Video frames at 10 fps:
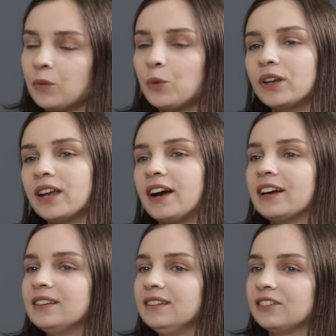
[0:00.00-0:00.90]
Well, yeah,
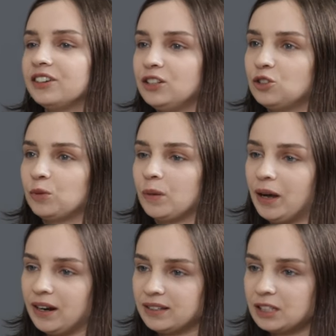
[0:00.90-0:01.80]
I think there needs to be a
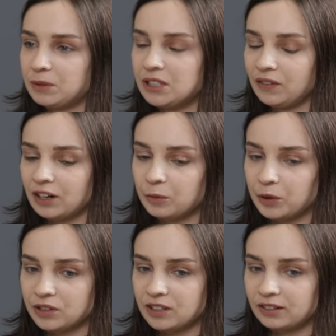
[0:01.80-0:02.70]
balance, specifically
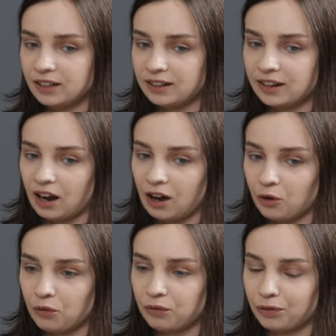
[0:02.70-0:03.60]
because I think that
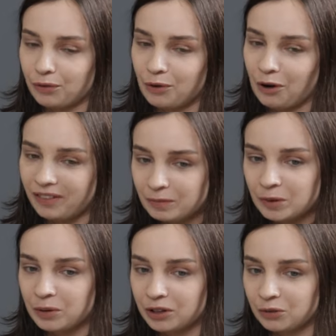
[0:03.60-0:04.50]
out of all of the
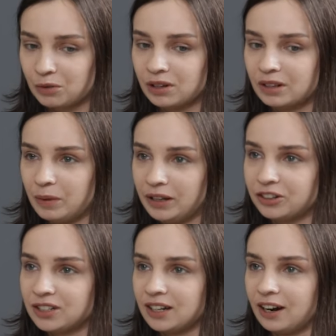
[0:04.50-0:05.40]
people in the world,
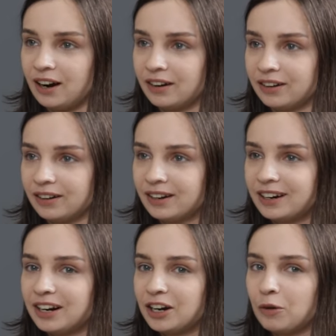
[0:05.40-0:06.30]
debaters are
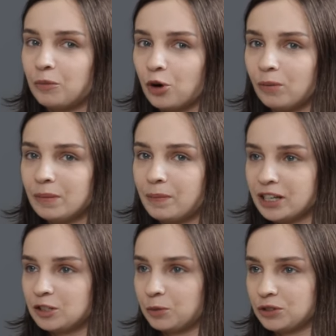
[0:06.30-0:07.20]
probably
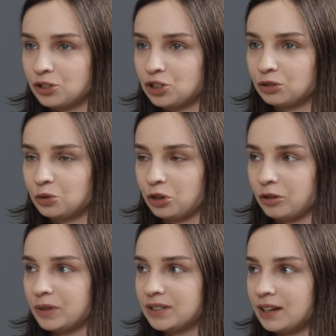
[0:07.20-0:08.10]
best positioned to
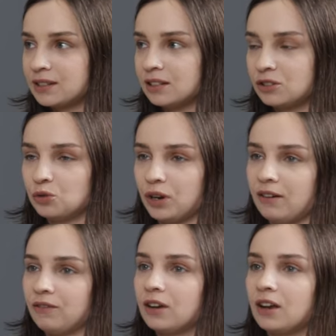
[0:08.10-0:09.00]
not be sexist. You
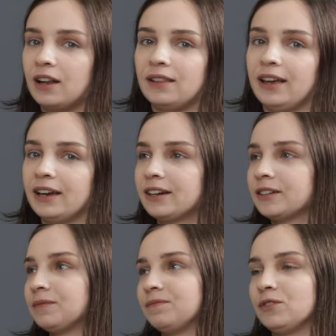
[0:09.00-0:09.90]
have
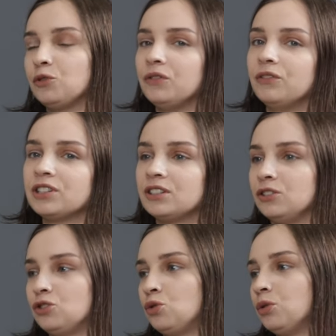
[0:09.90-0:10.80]
like
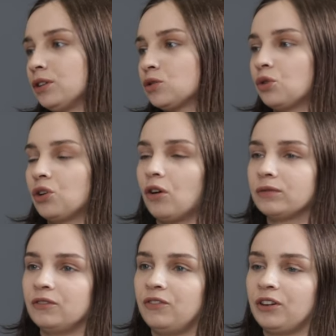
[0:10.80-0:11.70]
university students who are
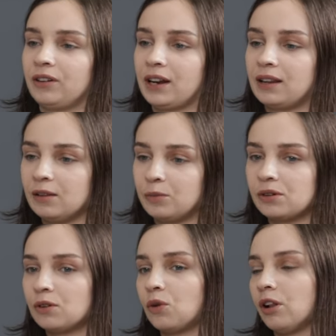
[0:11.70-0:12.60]
often very like
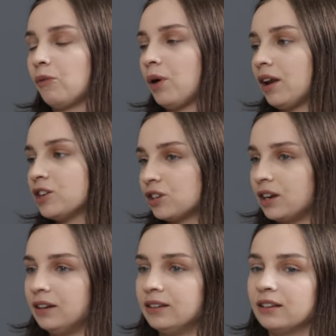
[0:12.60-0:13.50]
liberal, who are well
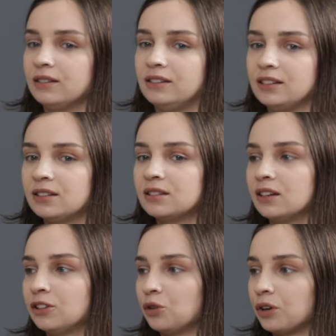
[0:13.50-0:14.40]
educated. This
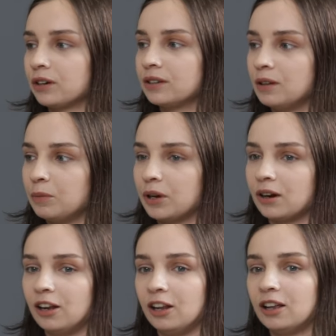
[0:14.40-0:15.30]
isn't your
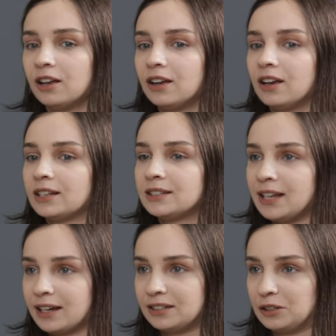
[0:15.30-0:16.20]
typical
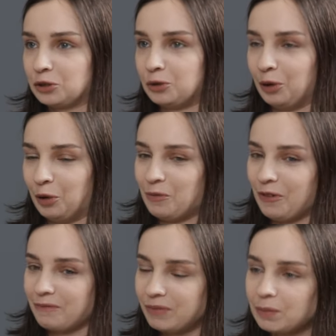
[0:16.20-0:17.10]
sexist
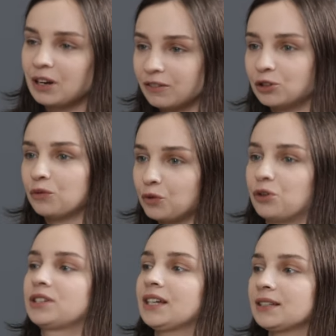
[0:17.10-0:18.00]
group of people, even though of
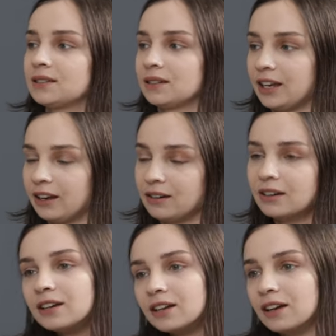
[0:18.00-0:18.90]
course sexism
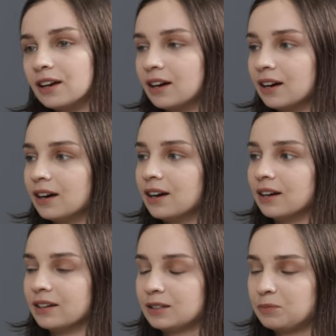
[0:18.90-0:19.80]
can uh,
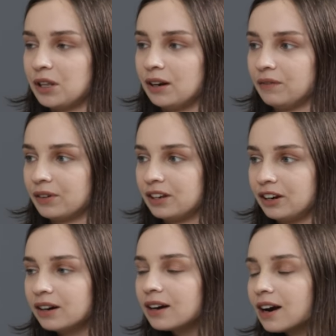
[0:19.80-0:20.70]
uh, spill in even
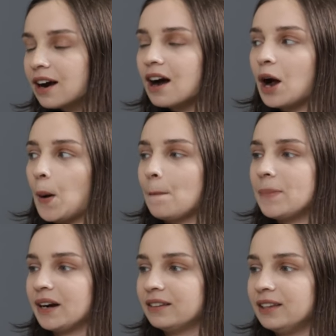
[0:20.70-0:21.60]
here.
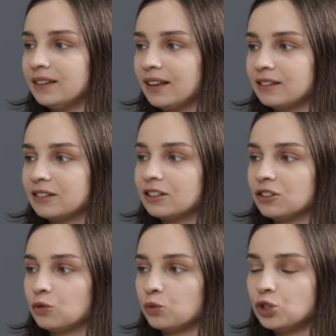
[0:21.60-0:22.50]
But I think that
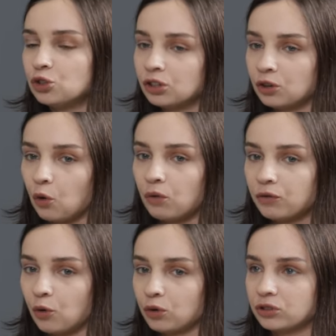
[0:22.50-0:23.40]
we shouldn't
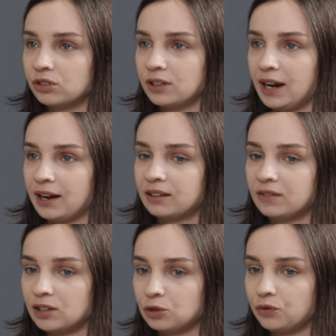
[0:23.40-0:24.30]
overfocus on the
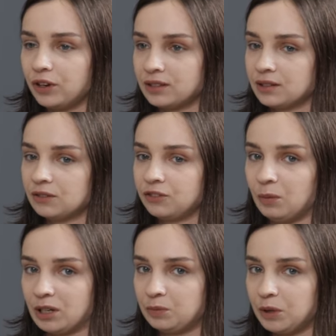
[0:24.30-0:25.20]
negatives that you face as a
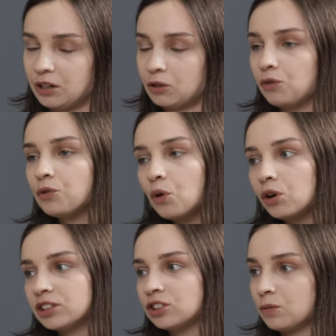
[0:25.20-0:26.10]
female speaker. Of
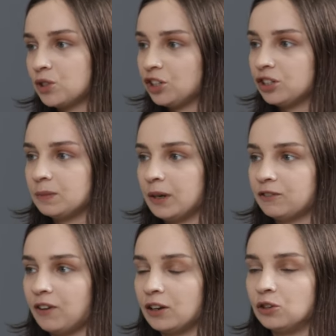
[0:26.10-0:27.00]
course, some judges
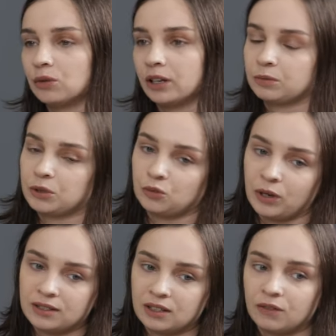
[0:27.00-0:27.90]
might find you less
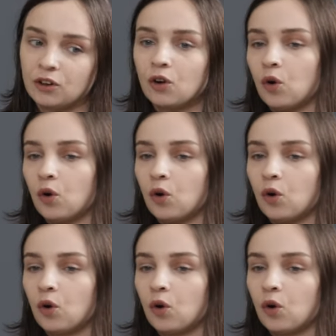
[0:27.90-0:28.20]
persuasive.